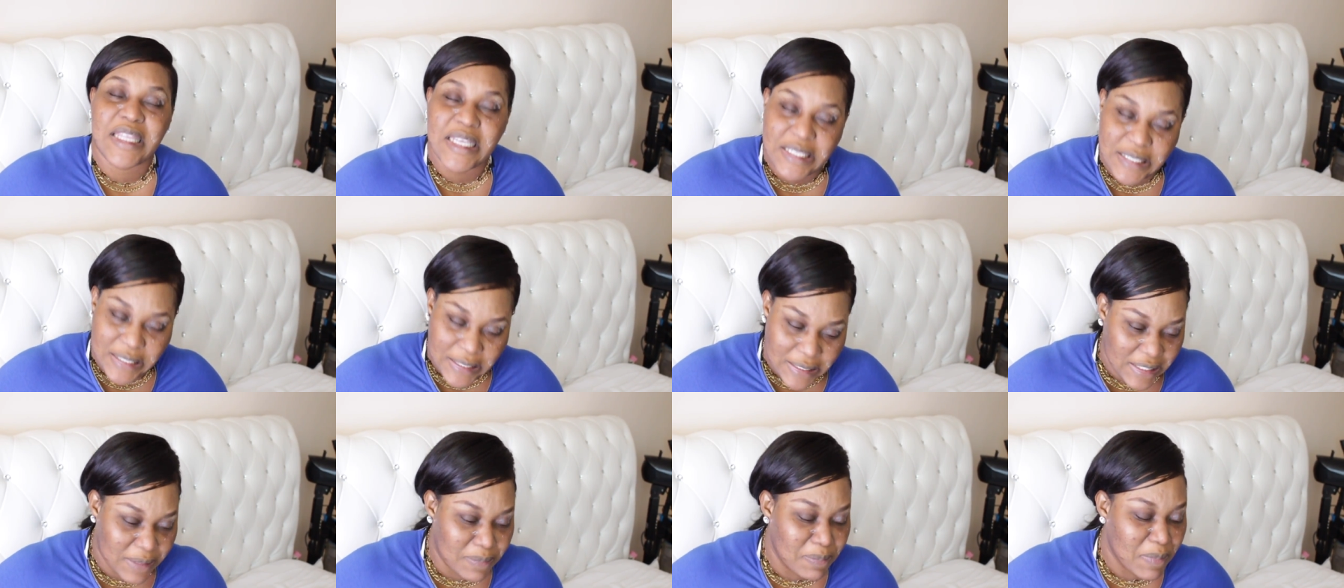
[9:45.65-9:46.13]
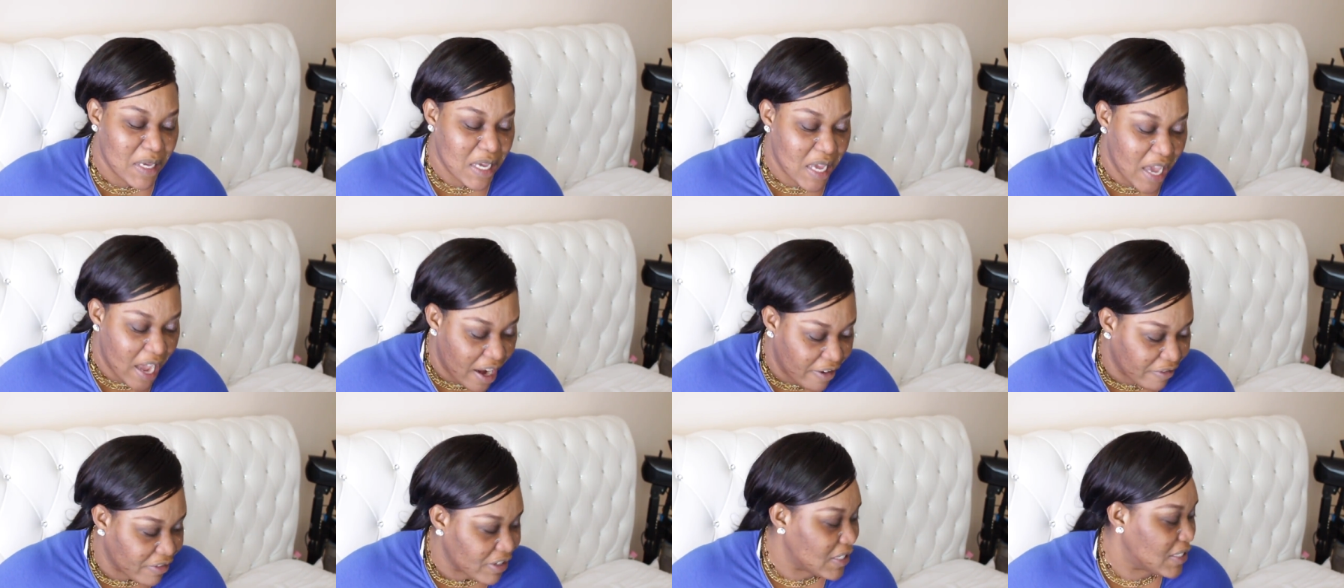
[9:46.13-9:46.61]
This is
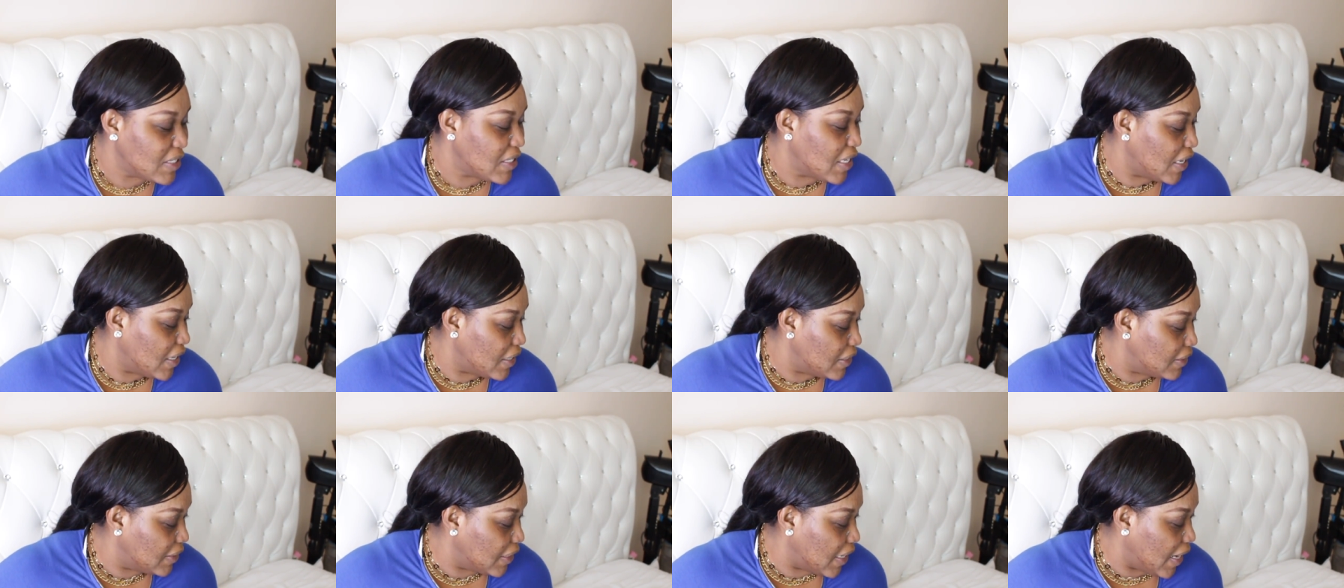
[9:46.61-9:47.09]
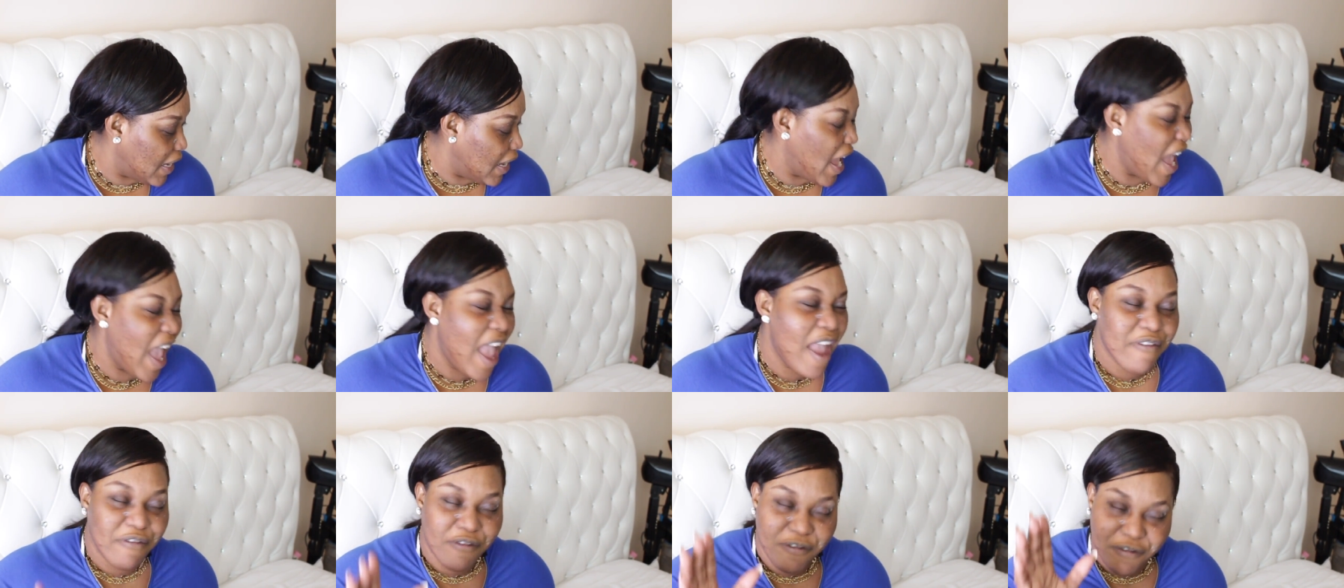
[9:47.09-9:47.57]
me every single day.
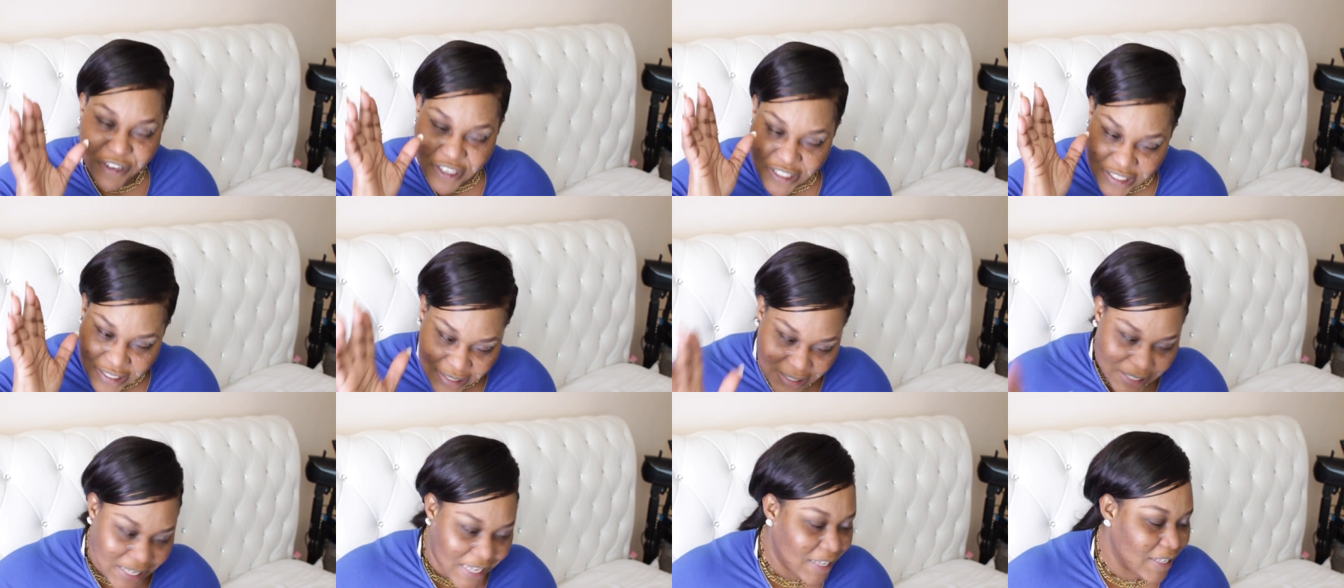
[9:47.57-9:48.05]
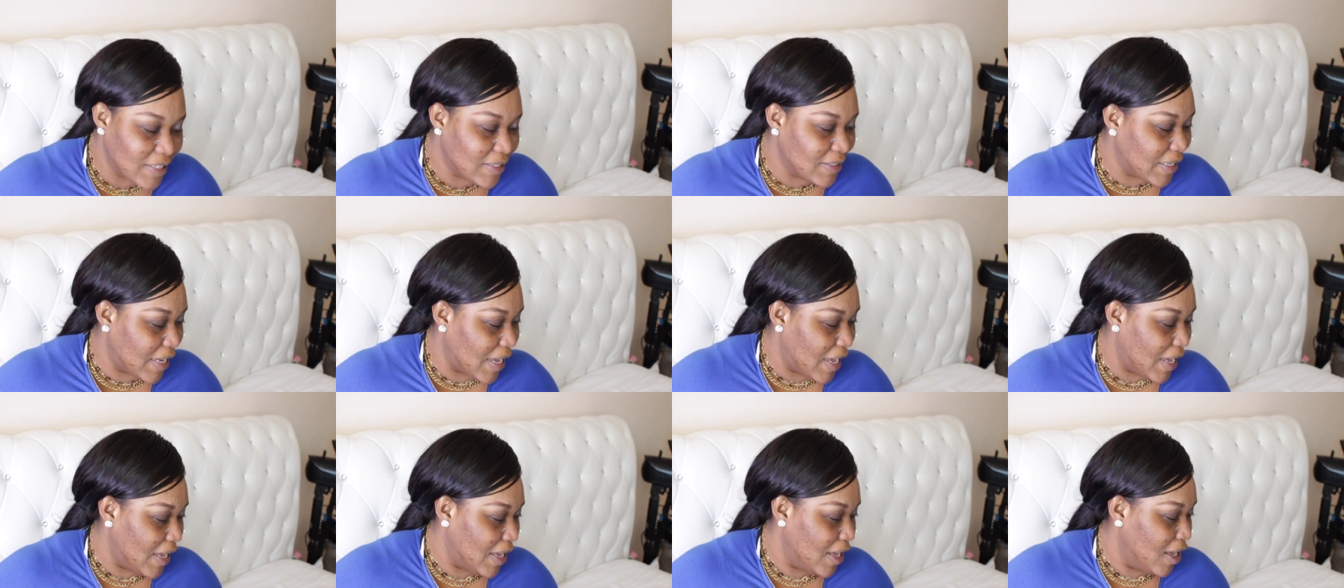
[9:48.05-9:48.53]
Every single
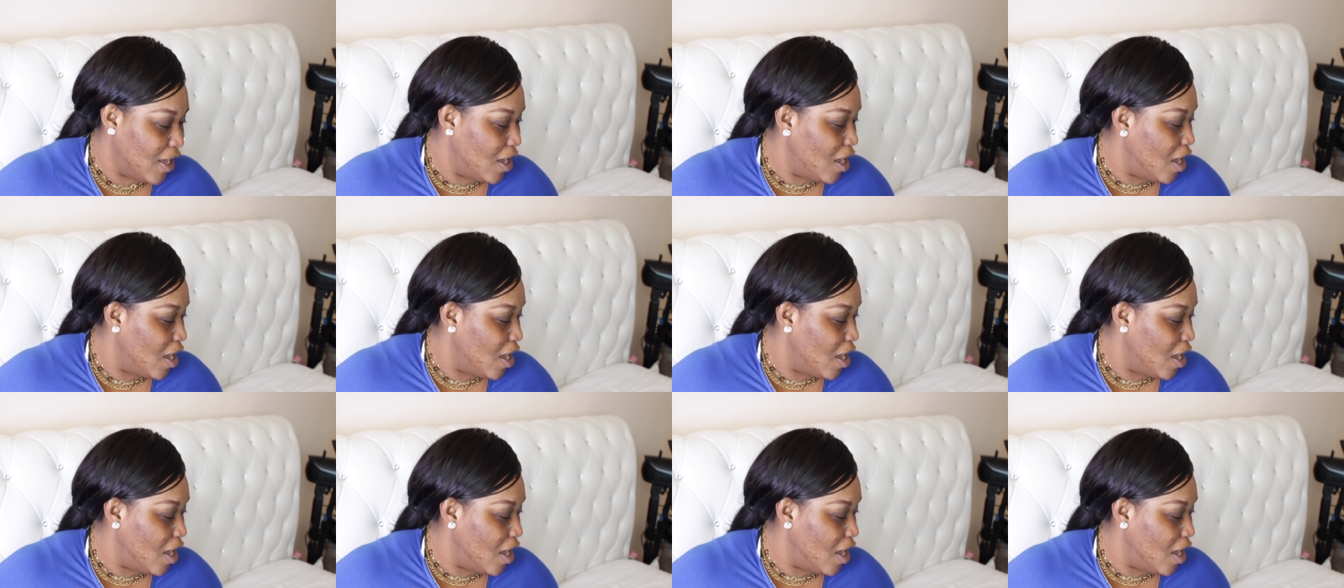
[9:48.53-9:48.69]
day.